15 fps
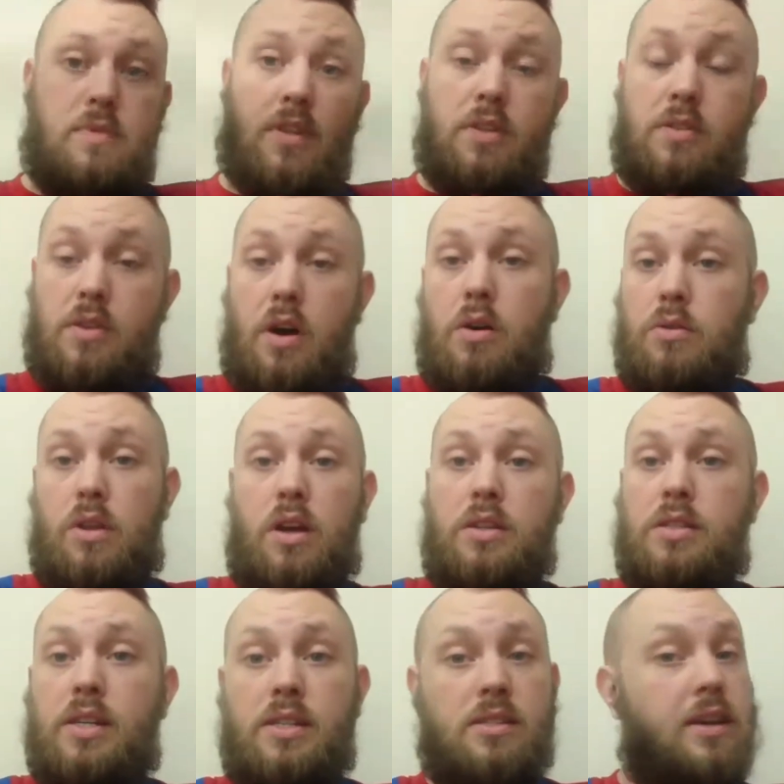the whole,
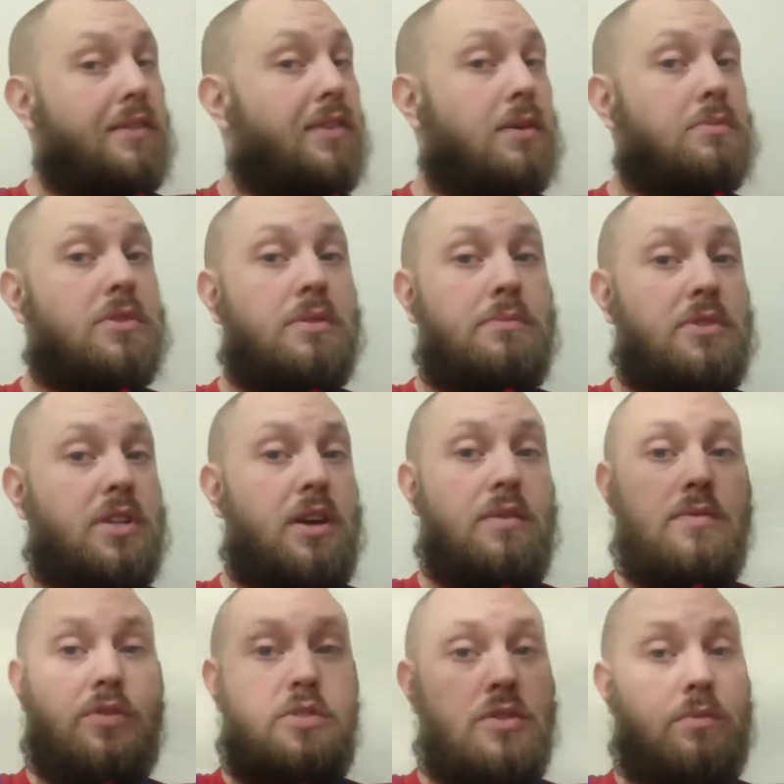like I said, Southampton
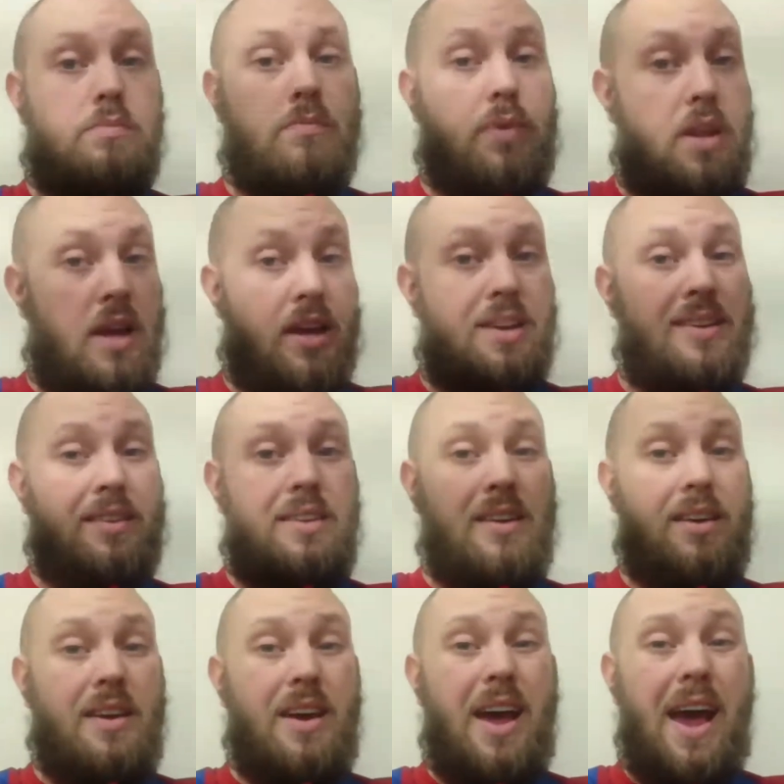themselves just played
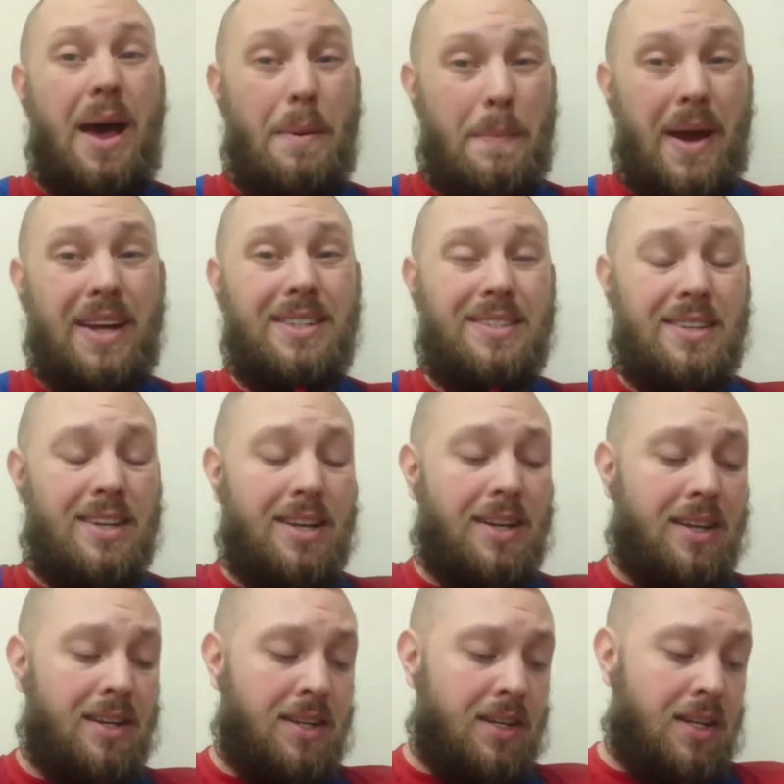
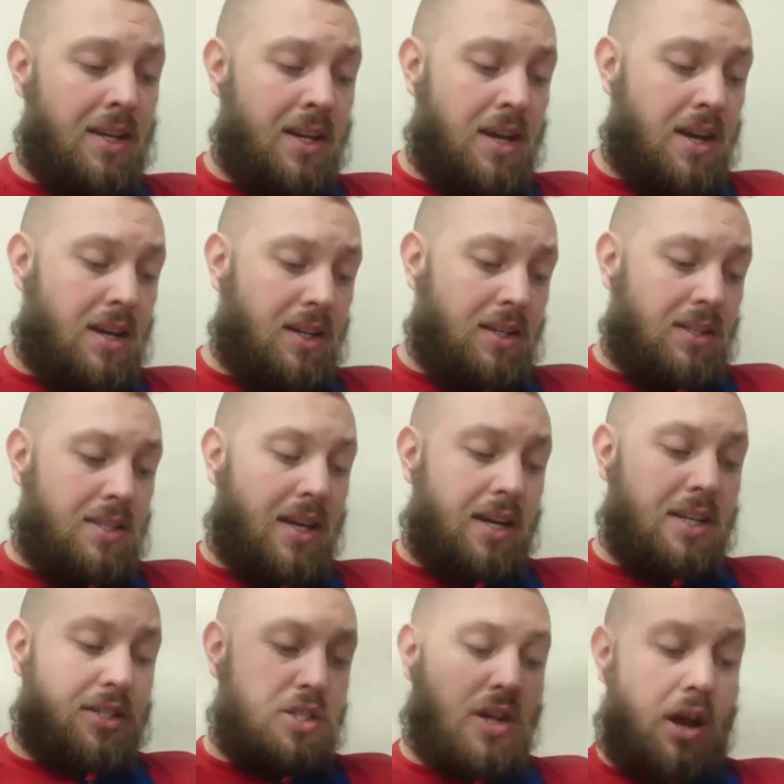amazingly.
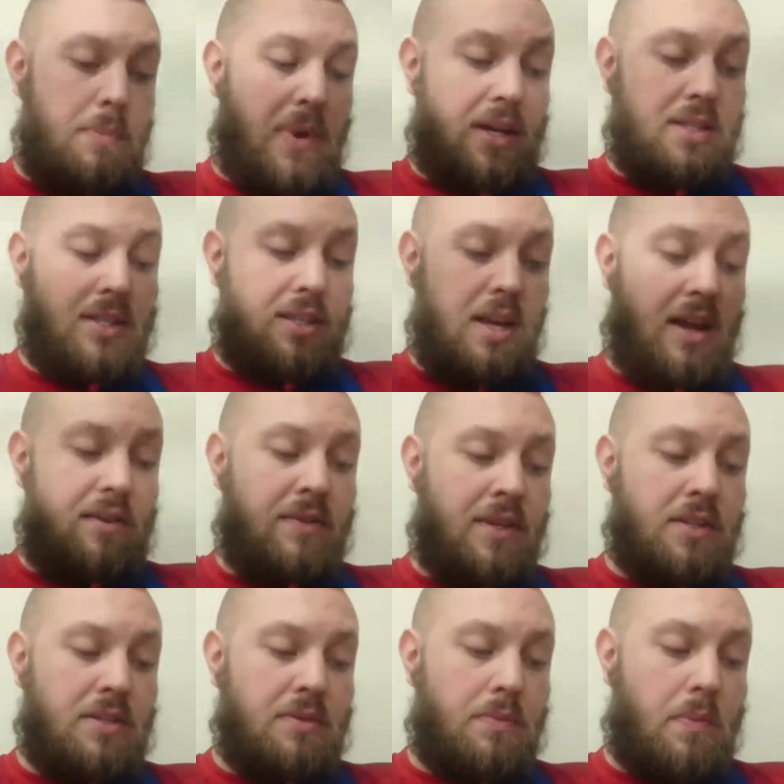Tadic cut back to
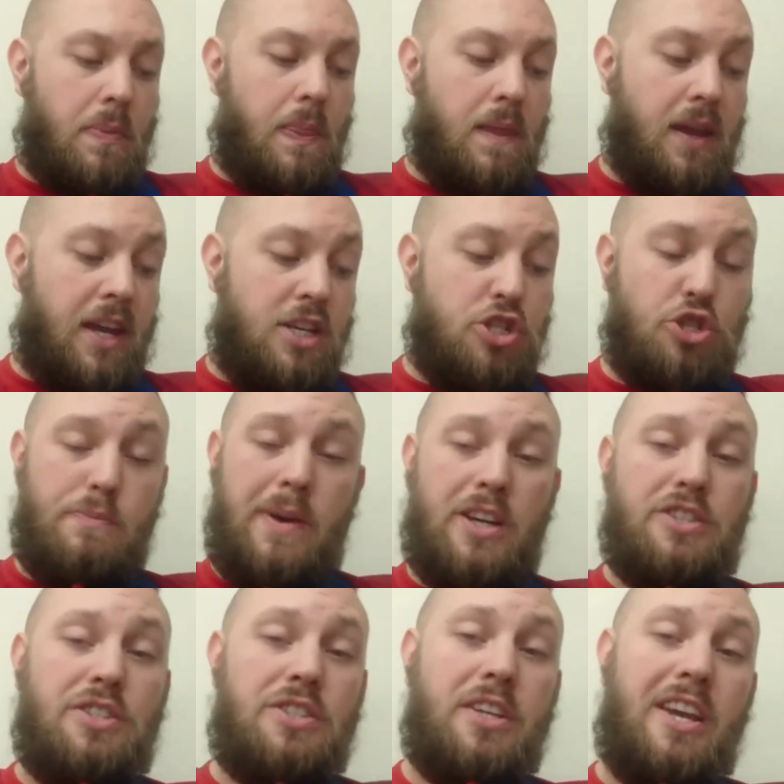Davis. He
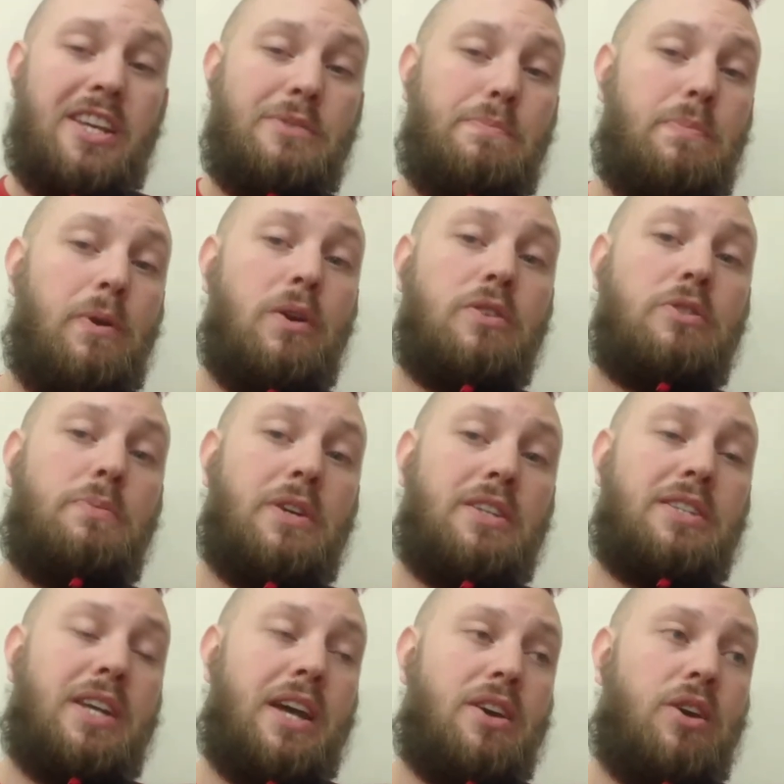smashes it. It's blocked by
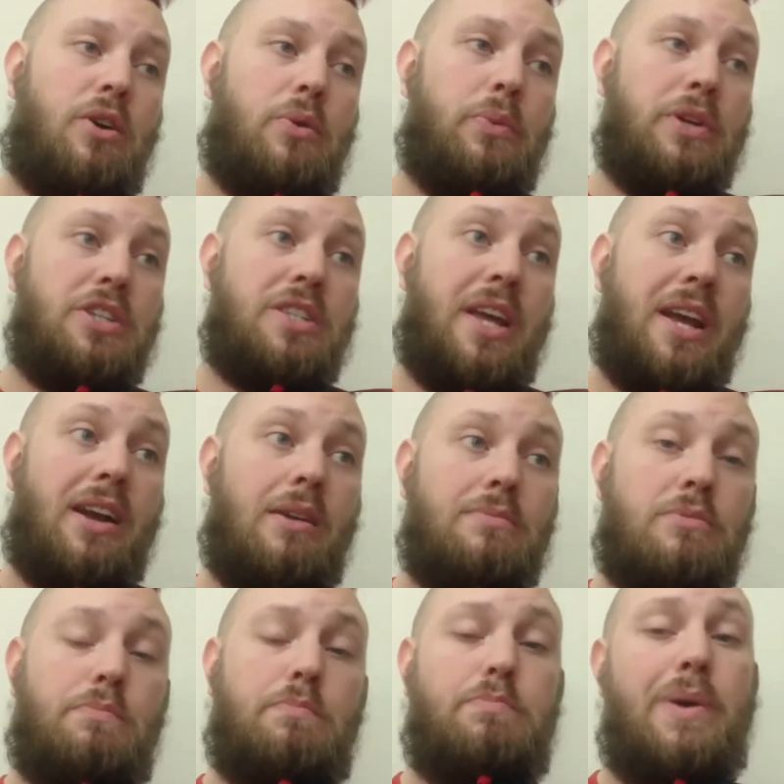Sacco, which then
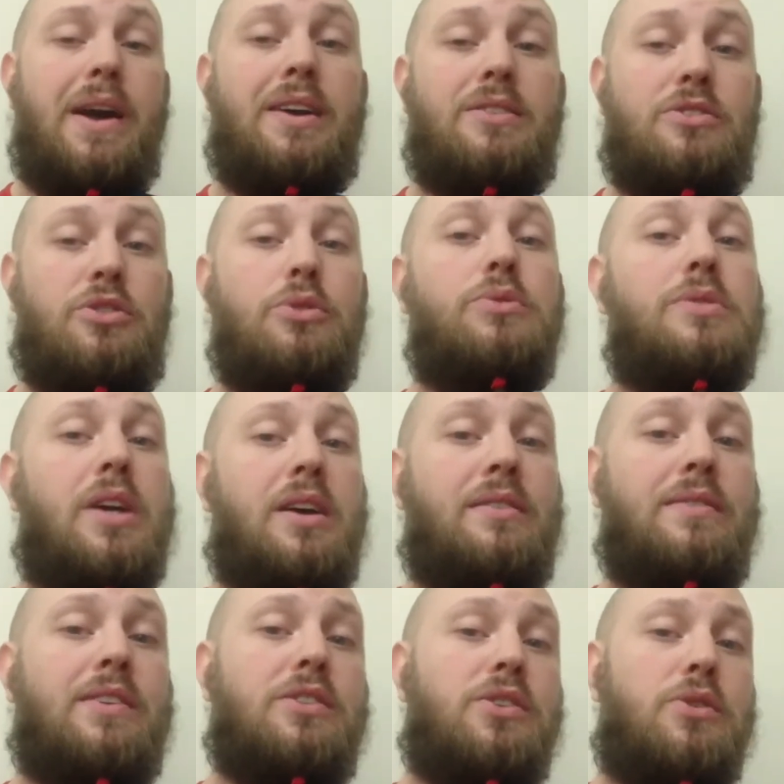comes back to
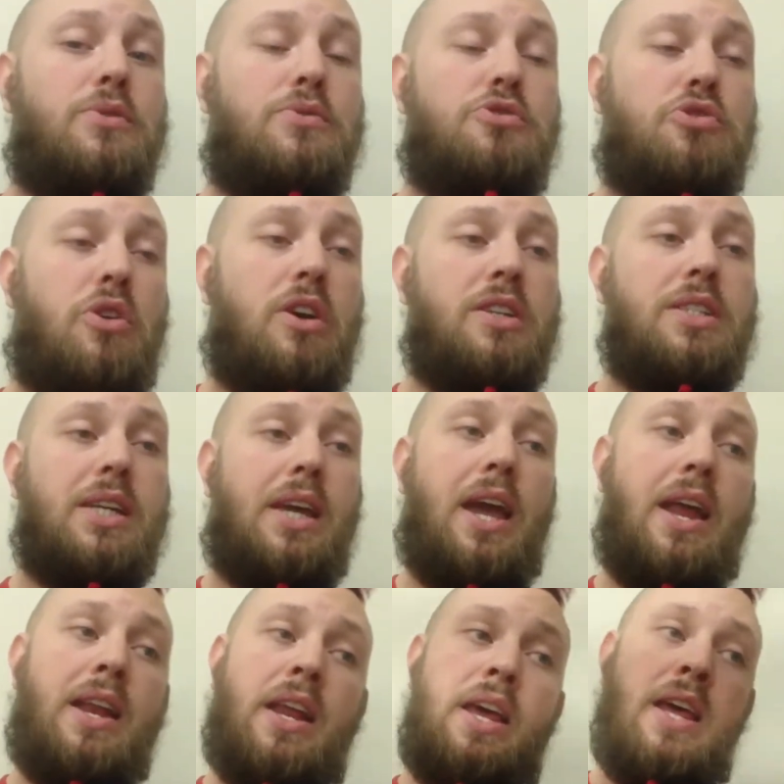Davis, who tries
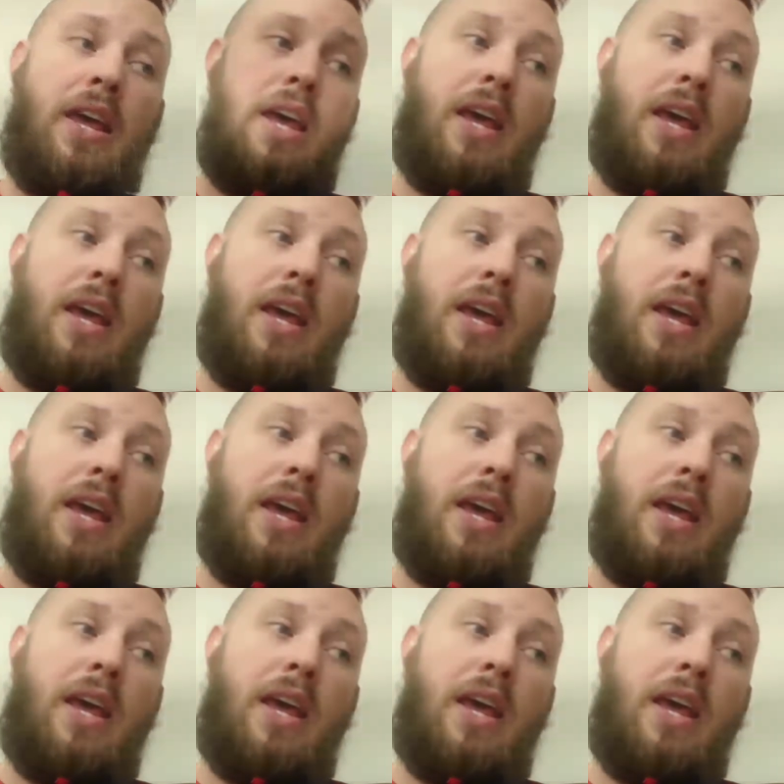again,